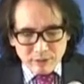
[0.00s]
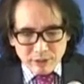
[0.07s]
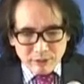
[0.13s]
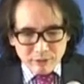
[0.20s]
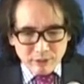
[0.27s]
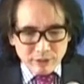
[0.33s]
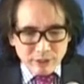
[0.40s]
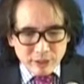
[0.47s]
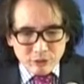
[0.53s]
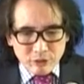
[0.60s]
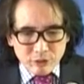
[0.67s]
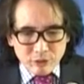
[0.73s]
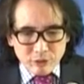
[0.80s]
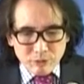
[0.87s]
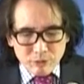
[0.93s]
It
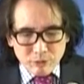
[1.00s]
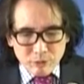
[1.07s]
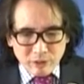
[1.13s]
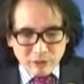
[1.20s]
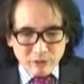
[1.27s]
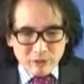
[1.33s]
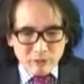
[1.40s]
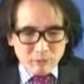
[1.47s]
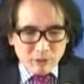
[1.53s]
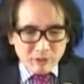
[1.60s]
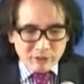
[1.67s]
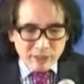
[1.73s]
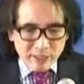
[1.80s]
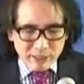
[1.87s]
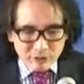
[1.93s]
relates to whether the
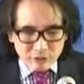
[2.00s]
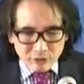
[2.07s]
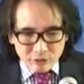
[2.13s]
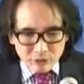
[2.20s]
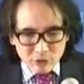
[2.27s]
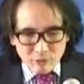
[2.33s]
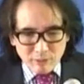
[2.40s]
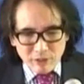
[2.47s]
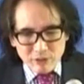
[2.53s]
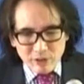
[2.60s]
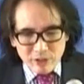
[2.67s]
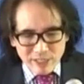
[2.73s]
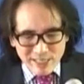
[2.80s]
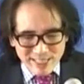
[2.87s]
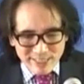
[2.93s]
body has got too
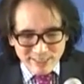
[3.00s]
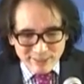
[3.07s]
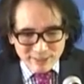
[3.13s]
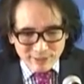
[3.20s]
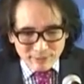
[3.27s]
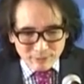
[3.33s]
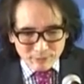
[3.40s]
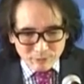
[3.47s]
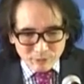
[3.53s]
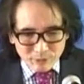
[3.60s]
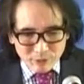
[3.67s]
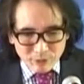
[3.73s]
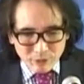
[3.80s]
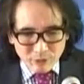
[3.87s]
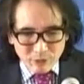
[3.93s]
much heat
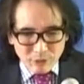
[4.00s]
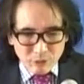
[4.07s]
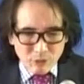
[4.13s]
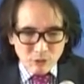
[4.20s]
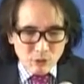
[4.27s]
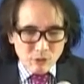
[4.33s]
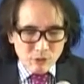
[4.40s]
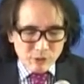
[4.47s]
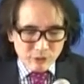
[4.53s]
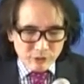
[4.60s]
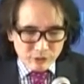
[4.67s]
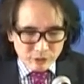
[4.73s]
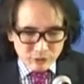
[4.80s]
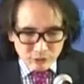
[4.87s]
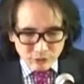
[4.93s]
or
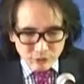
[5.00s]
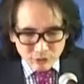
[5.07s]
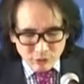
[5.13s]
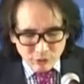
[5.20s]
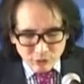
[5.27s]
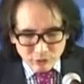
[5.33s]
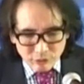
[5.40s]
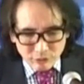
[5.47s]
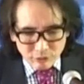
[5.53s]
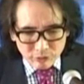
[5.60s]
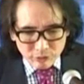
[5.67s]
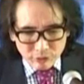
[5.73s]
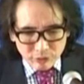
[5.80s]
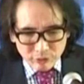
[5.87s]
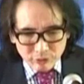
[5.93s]
it's too
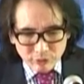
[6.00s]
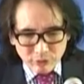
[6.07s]
cold,